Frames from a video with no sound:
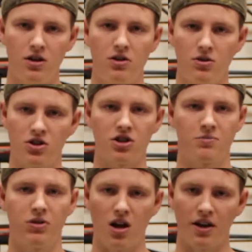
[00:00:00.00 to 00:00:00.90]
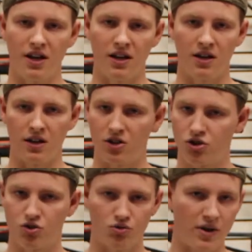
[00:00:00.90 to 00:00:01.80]
you can just plug in a
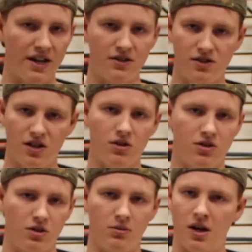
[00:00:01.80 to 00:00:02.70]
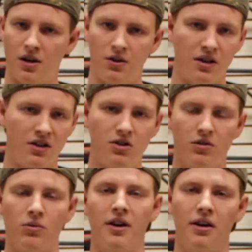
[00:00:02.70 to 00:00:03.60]
straight CO2 bottle and you can
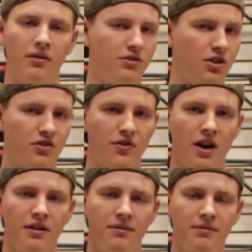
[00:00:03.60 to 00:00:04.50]
run it just fine.